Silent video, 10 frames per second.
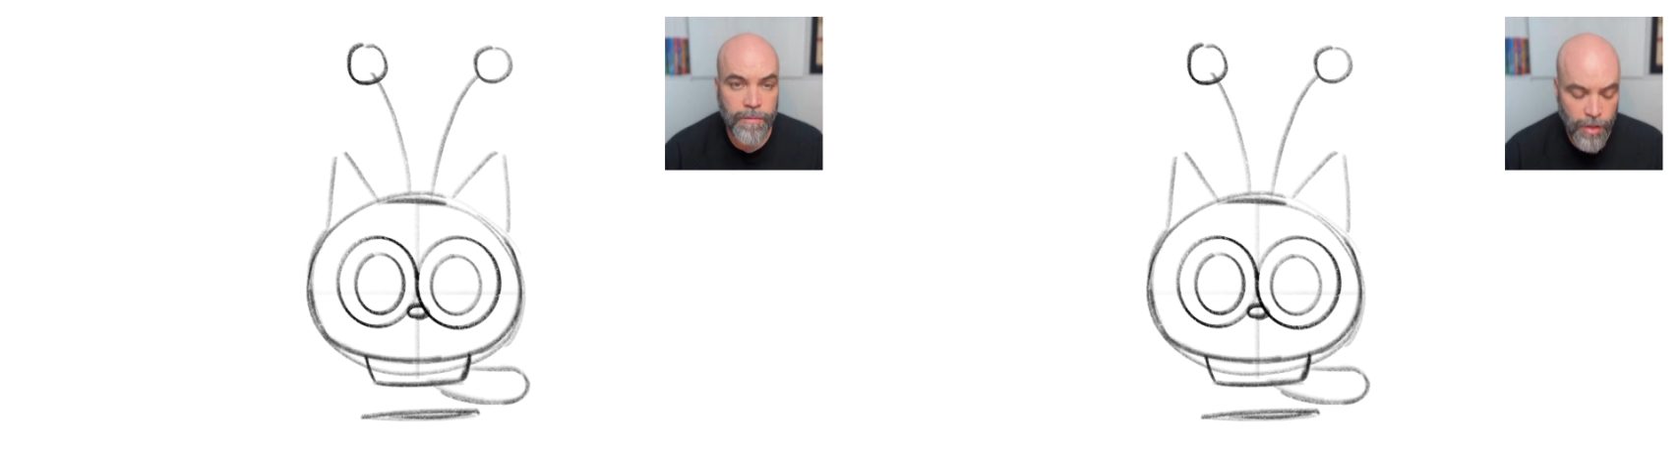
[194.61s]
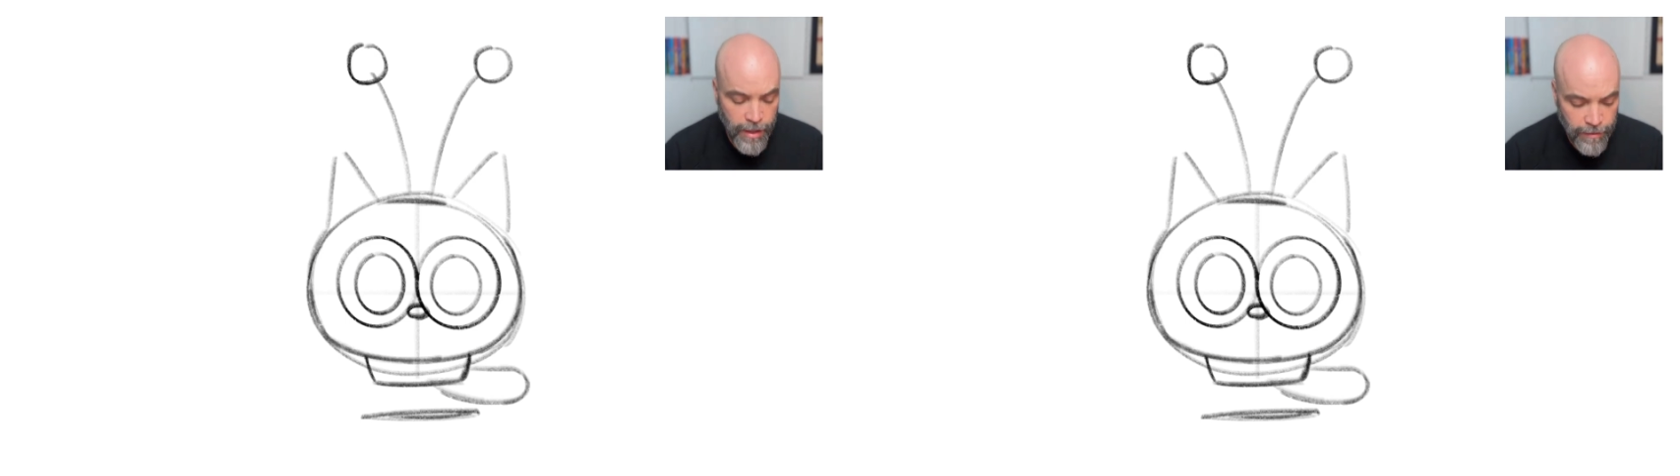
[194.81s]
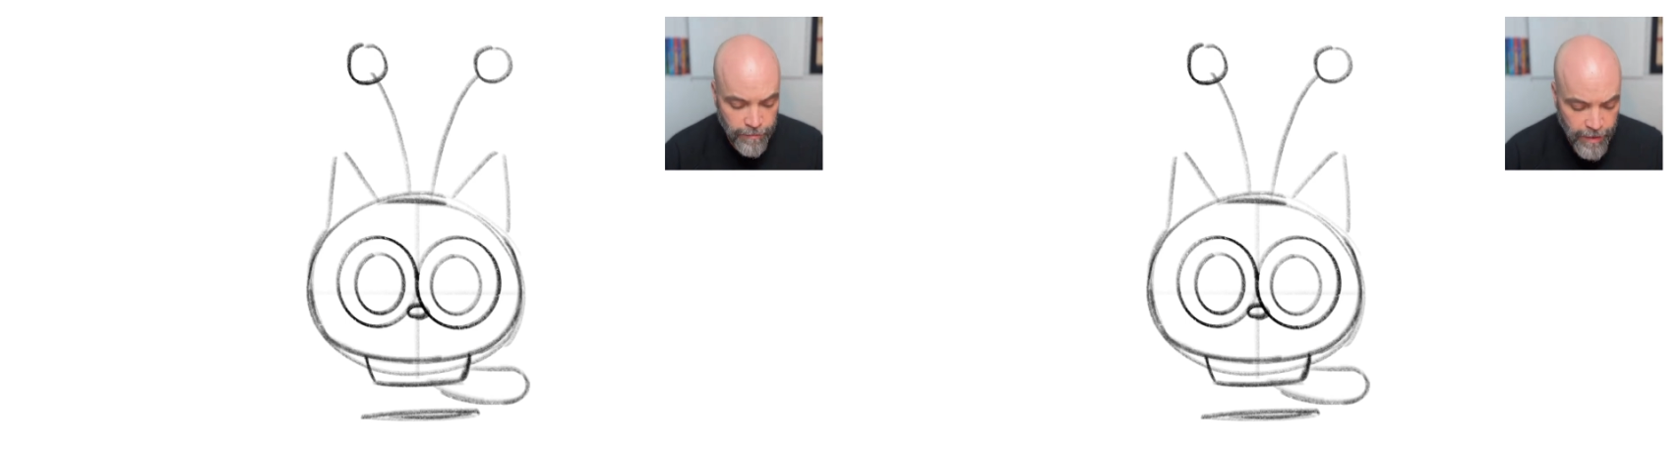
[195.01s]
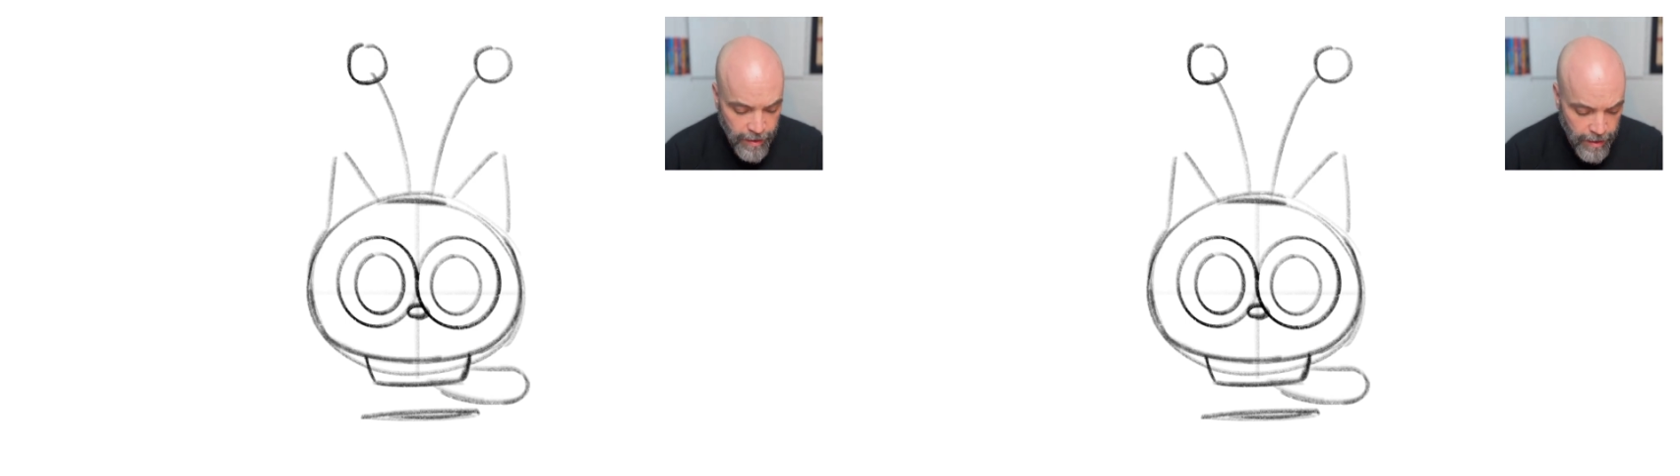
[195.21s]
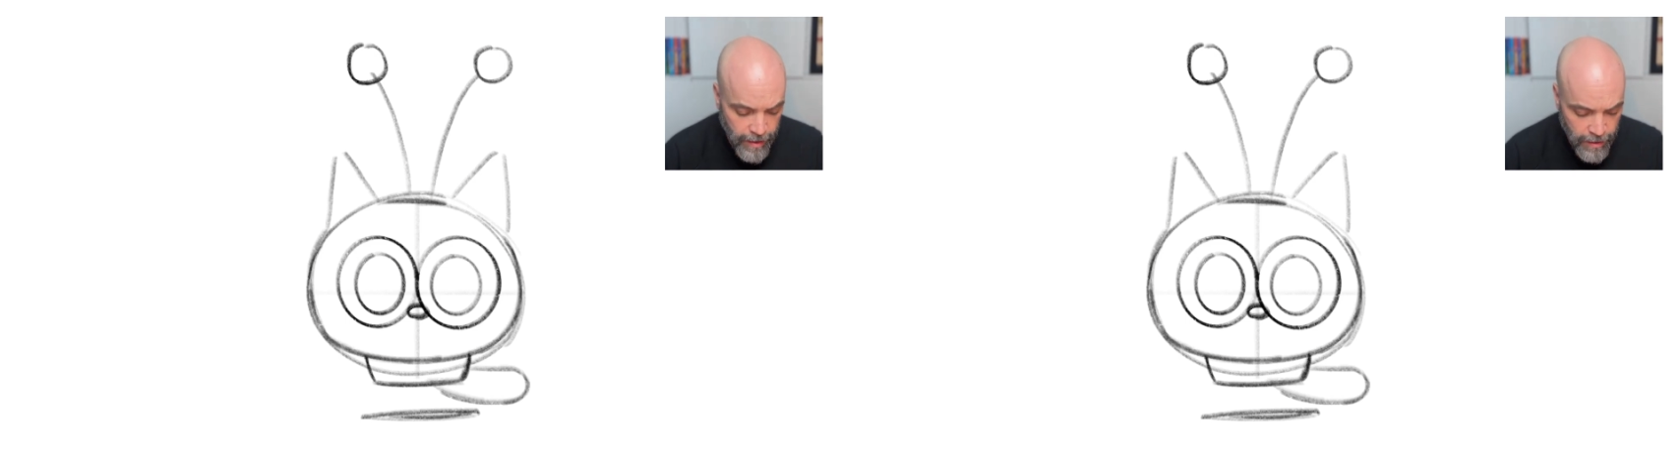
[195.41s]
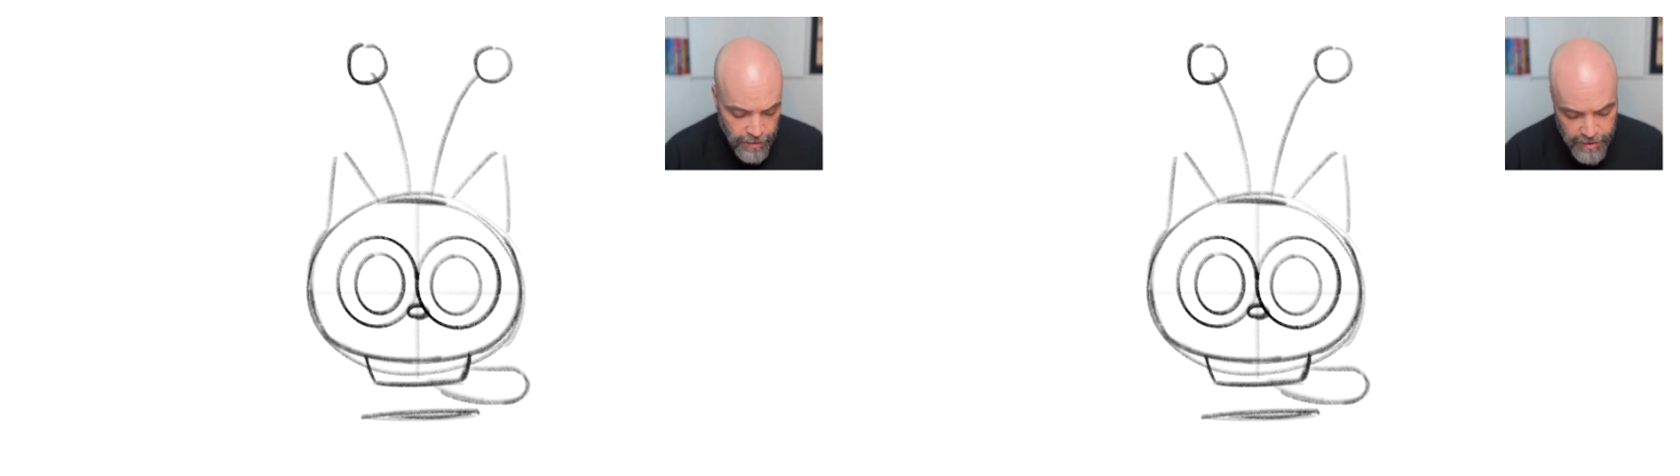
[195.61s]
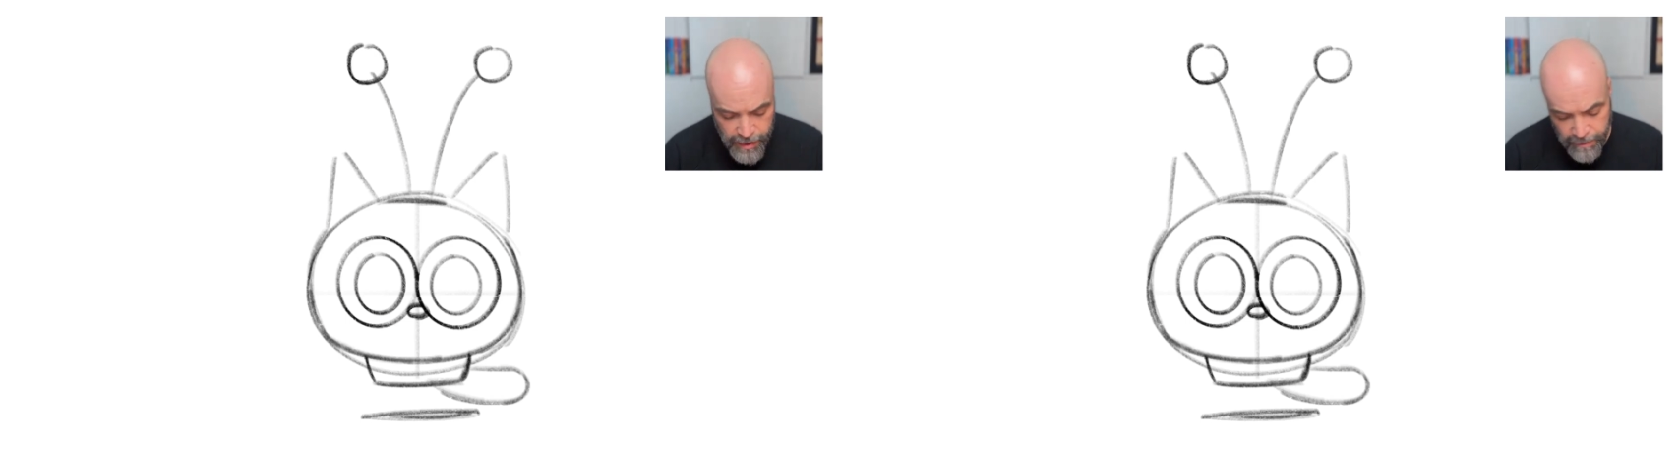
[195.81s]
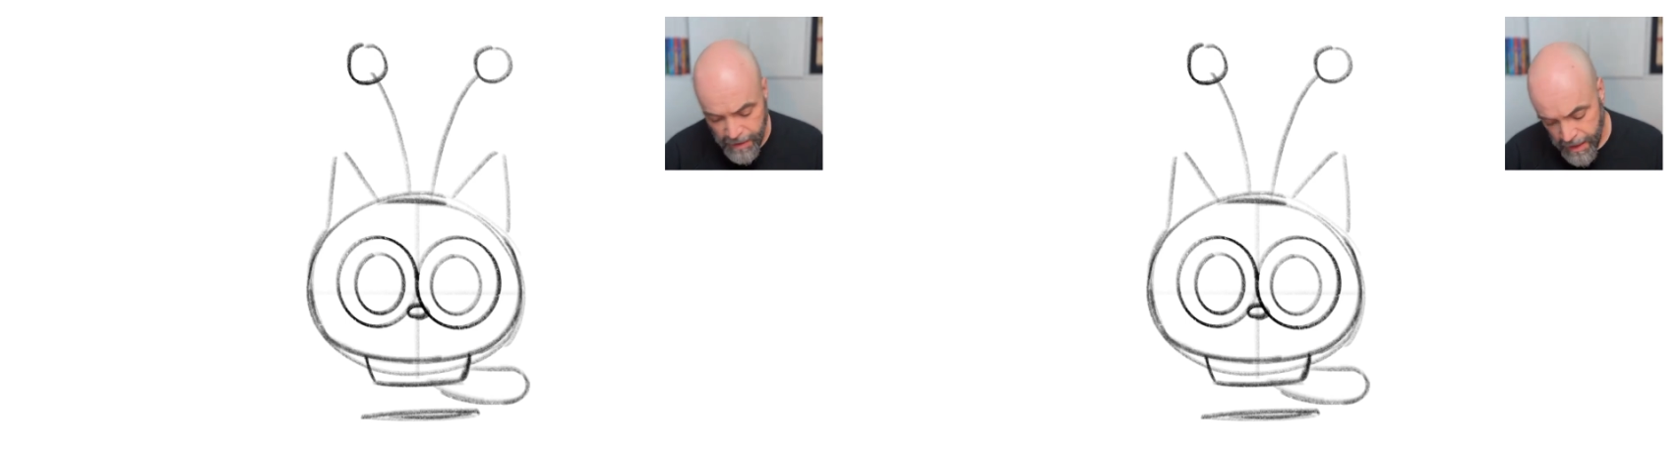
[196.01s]
drawing very loose
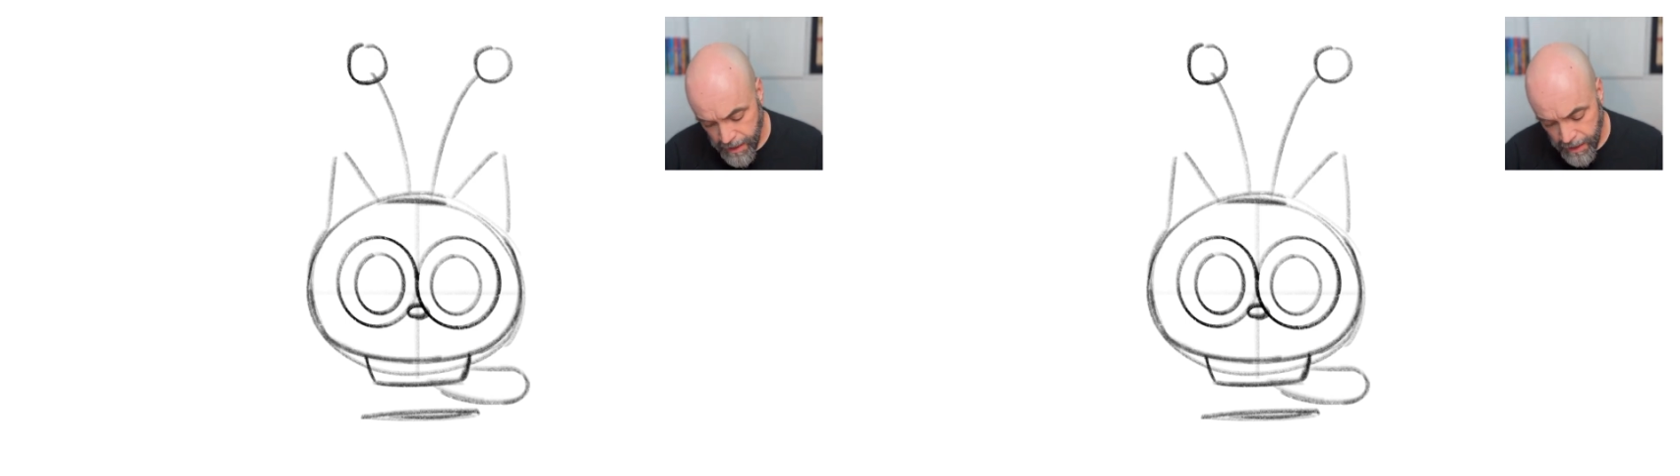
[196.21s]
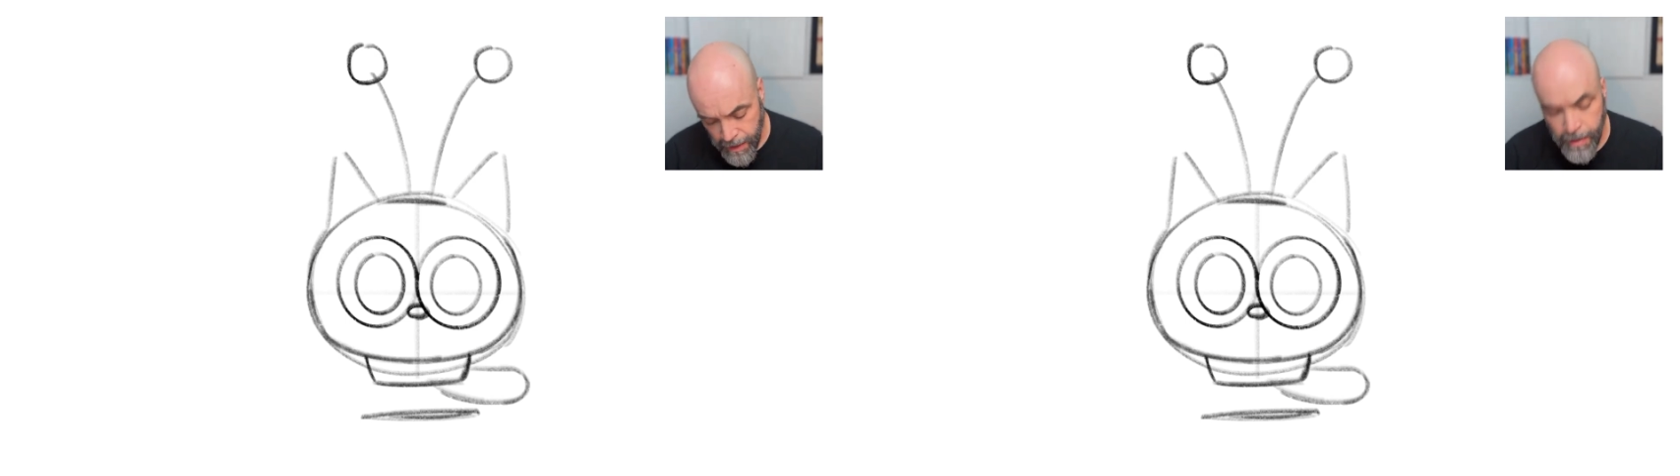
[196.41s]
and messy,